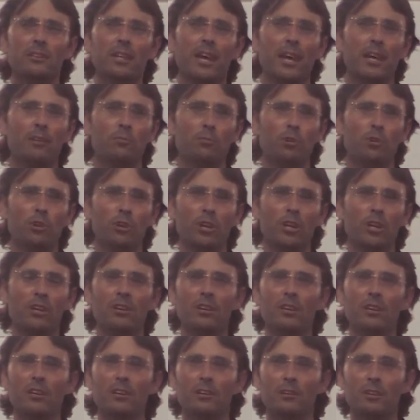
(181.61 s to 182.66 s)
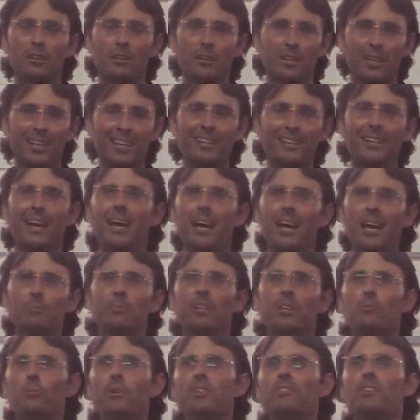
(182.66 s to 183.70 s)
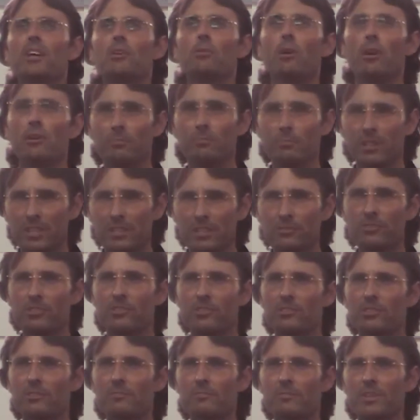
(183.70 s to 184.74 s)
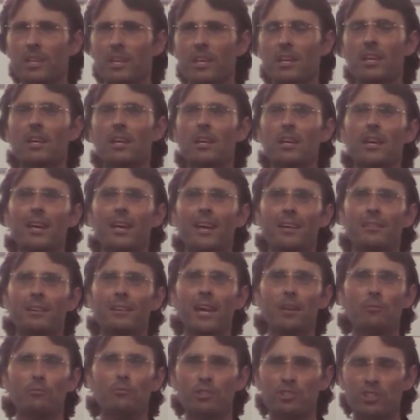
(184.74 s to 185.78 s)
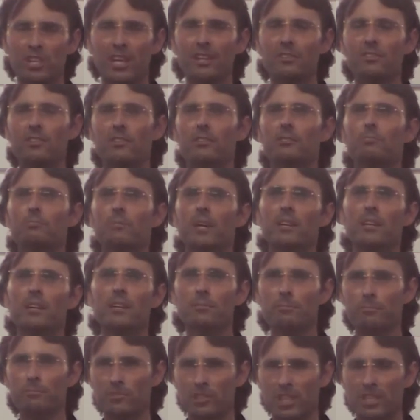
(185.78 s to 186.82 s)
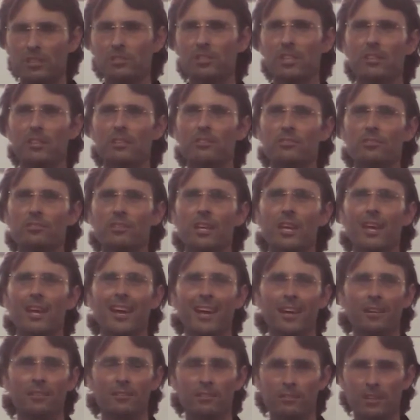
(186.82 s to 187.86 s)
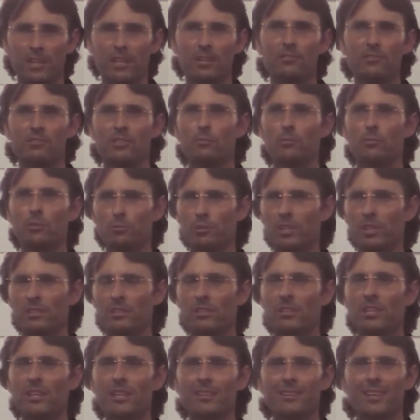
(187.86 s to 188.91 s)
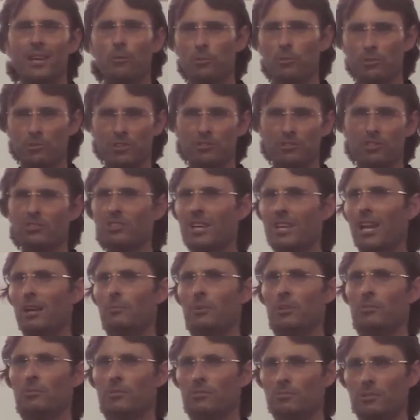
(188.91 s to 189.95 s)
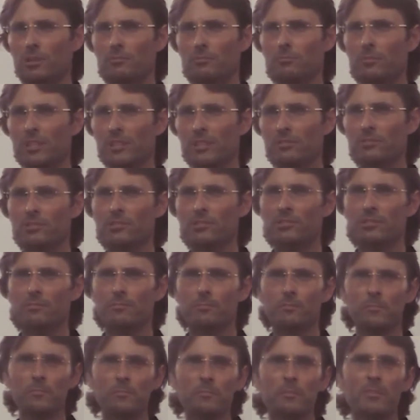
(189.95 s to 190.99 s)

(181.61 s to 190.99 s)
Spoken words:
that were in harmony with their own belief system, and they rejected many teachings and things that were written that were in disharmony with their own belief system.